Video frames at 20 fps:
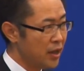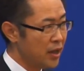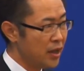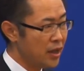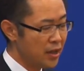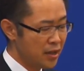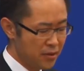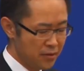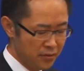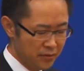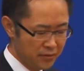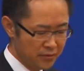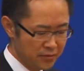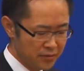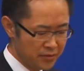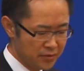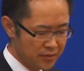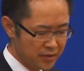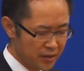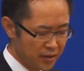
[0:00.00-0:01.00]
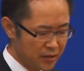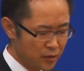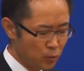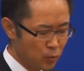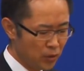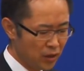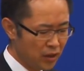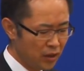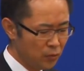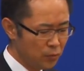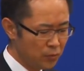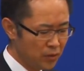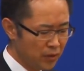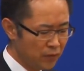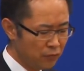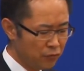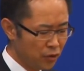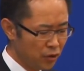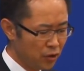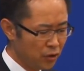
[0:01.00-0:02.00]
and that the world
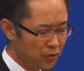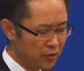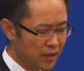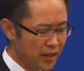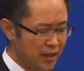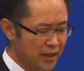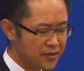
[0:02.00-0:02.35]
will follow